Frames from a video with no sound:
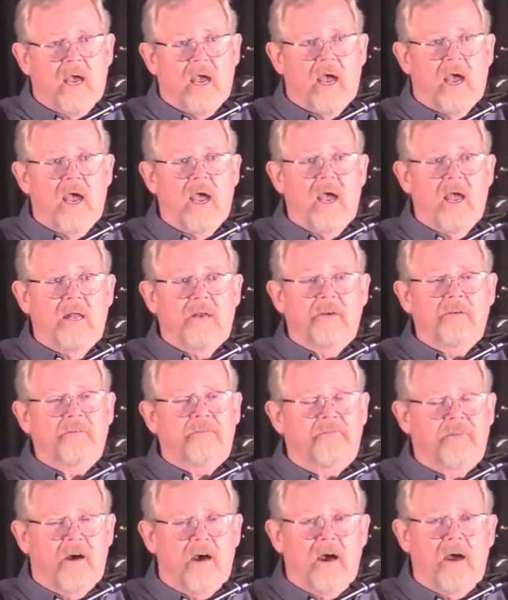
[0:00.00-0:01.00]
And
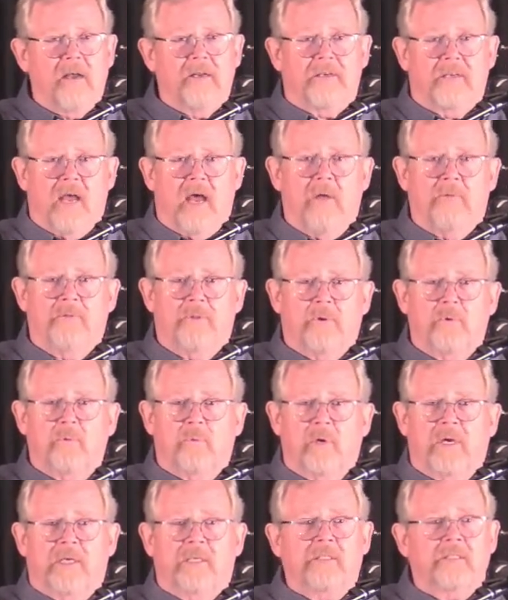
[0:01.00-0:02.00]
far down the
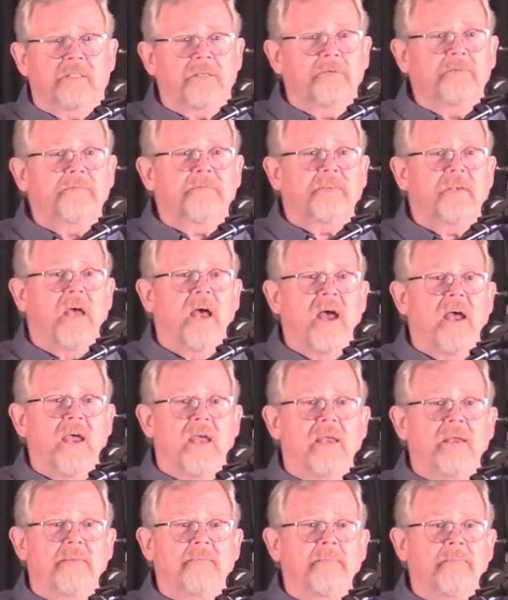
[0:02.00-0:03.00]
wings of
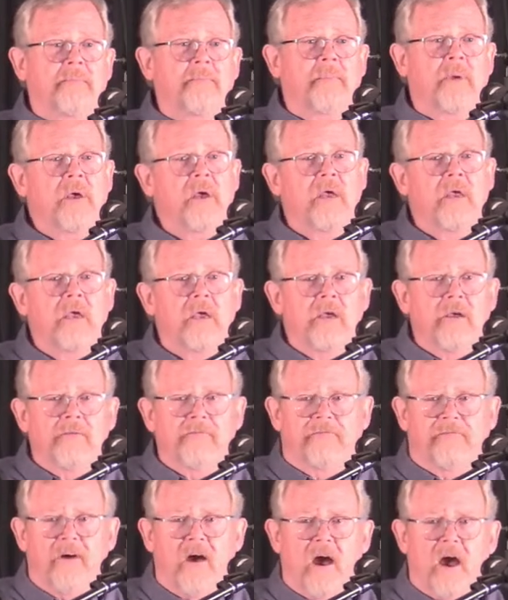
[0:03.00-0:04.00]
time,
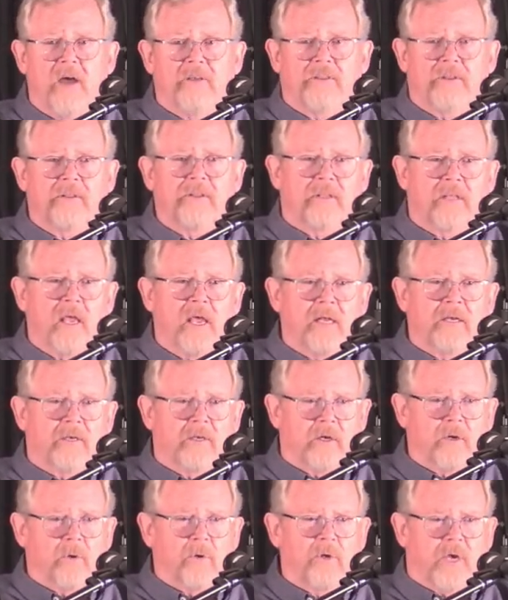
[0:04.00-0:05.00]
farther than
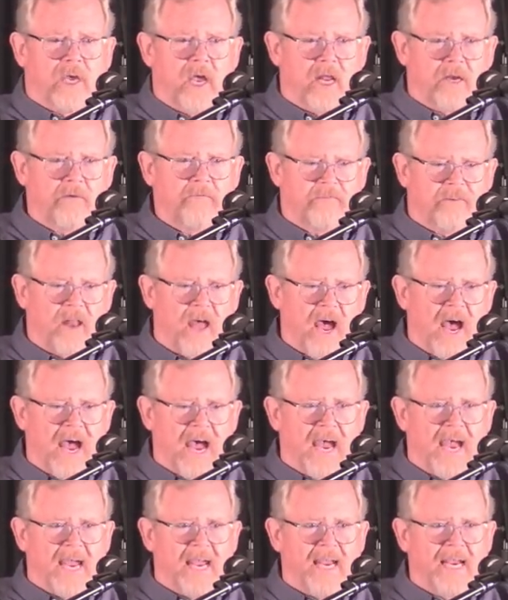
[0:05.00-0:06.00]
you can
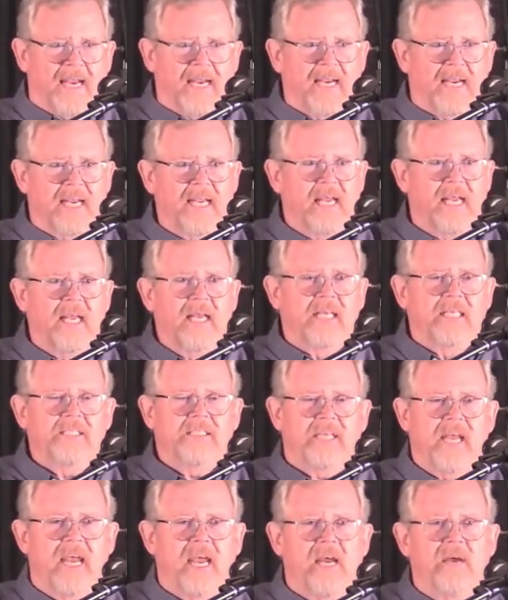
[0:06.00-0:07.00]
fly,
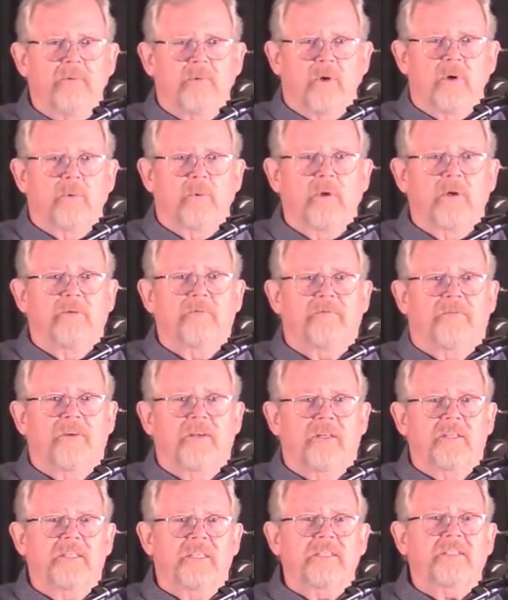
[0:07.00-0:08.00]
terror will
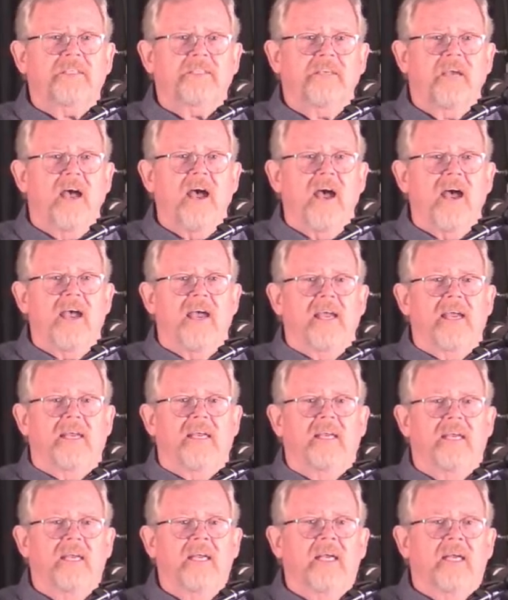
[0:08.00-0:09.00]
fill the sky.
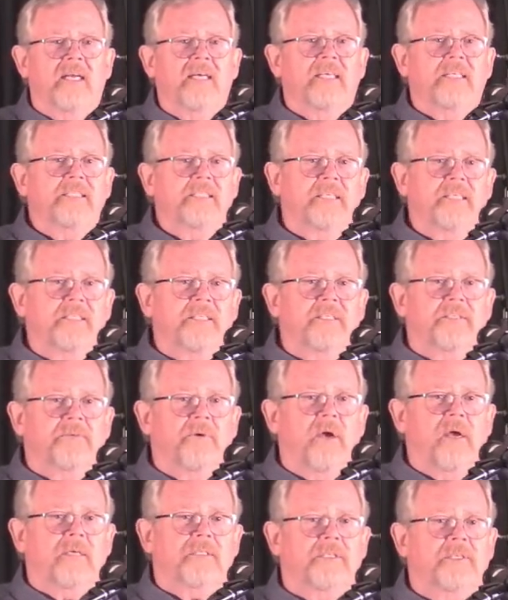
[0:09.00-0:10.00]

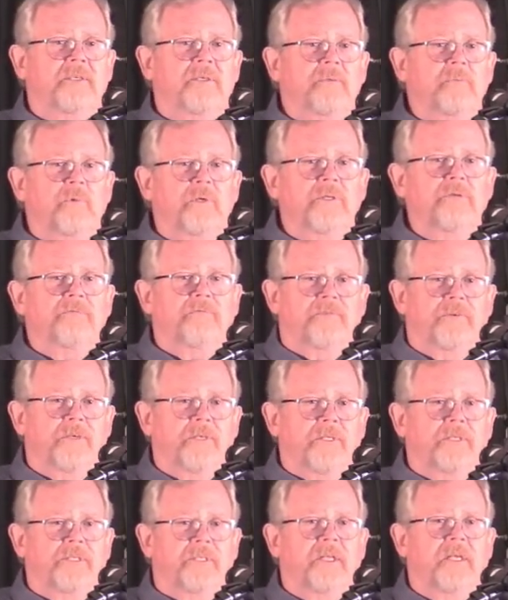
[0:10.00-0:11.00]
Destruction will
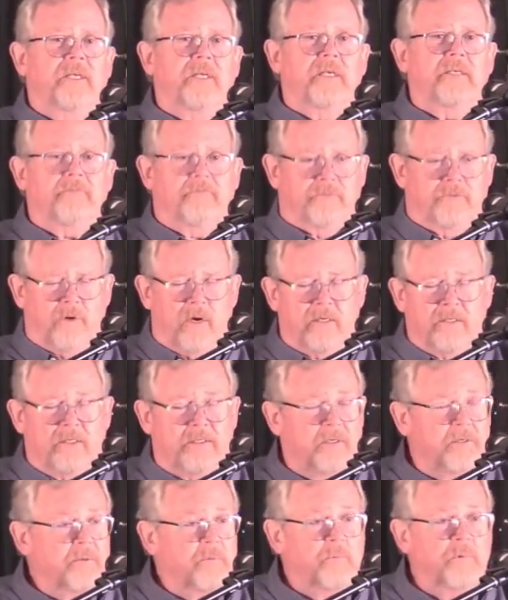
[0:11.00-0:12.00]
fill the
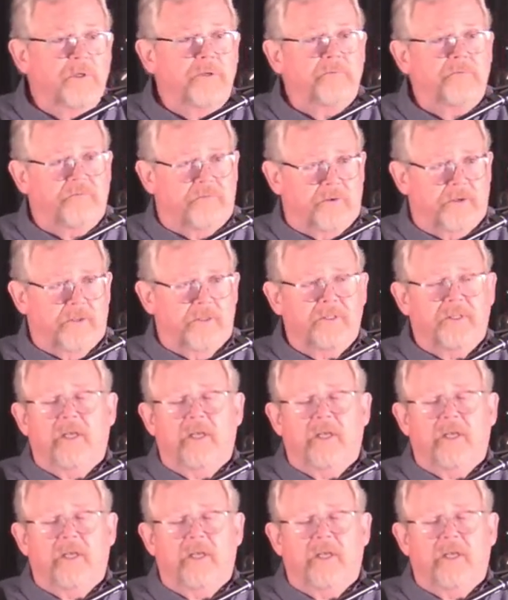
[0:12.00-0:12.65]
destruction will fill